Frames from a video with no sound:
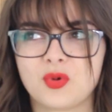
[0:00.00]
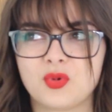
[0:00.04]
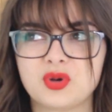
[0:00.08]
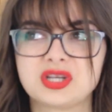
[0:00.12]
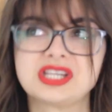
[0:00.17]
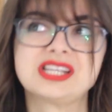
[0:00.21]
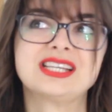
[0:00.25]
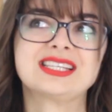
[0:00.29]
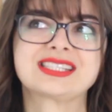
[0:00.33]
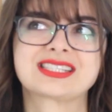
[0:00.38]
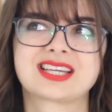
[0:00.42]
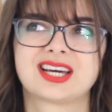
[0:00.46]

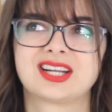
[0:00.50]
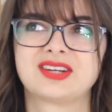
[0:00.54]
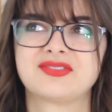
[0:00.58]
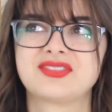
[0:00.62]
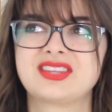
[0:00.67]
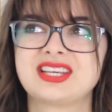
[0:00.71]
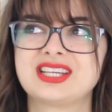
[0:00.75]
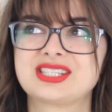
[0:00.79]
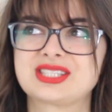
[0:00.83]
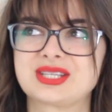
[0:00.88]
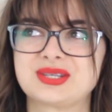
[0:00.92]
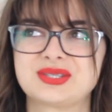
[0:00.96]
Which is kind
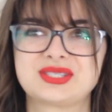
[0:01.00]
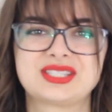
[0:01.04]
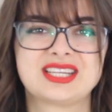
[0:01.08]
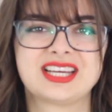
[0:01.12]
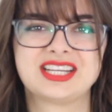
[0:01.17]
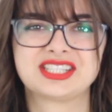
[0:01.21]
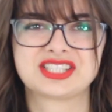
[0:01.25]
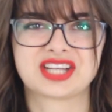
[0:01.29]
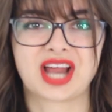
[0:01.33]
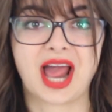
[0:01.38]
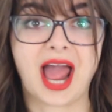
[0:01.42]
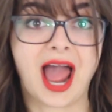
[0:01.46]
of the
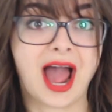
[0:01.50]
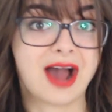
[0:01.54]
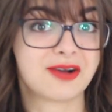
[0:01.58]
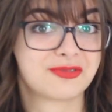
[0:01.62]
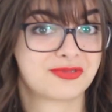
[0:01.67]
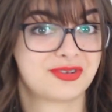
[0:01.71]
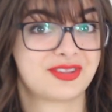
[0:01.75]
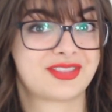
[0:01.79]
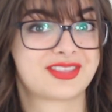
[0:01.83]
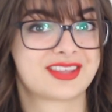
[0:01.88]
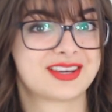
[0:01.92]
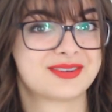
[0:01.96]
association I
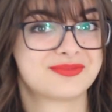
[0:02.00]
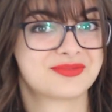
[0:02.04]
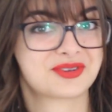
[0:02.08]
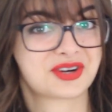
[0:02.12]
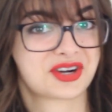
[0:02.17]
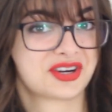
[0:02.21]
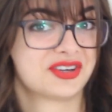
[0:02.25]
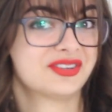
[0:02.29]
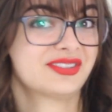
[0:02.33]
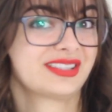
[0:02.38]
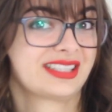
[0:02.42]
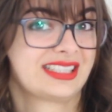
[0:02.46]
have with
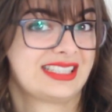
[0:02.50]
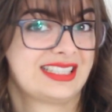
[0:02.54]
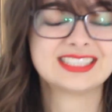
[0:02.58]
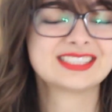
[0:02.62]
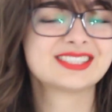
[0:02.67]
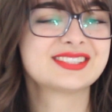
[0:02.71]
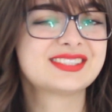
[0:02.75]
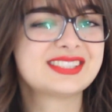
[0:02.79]
them currently.